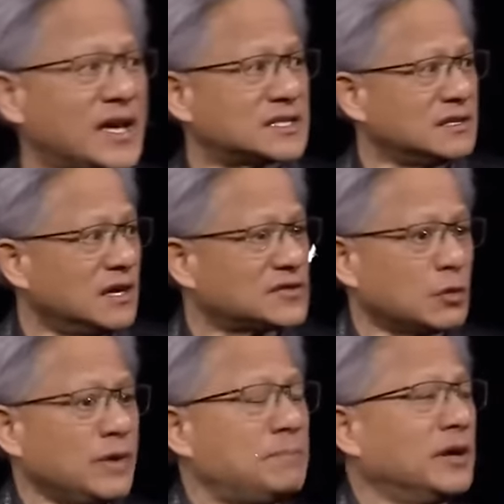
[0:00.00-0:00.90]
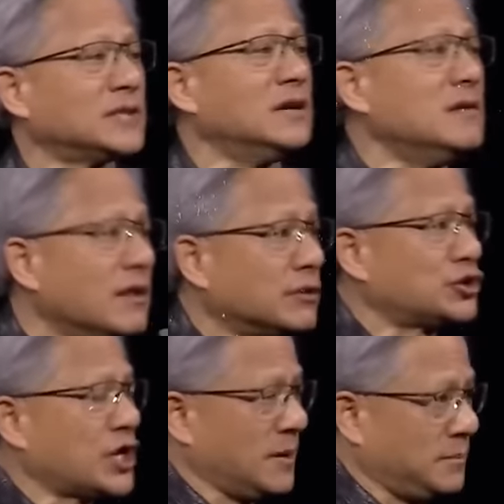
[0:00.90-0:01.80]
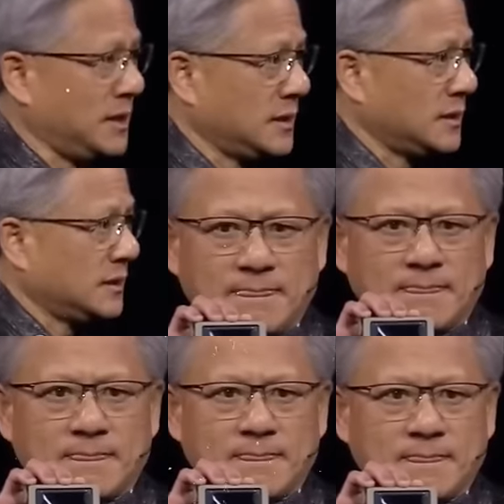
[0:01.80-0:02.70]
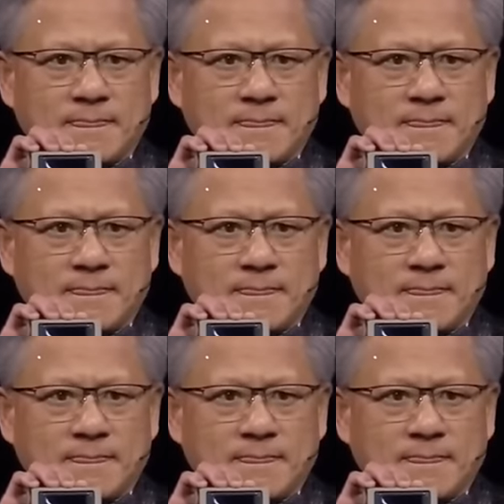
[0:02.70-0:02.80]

NVIDIA got a lot of AI companies out there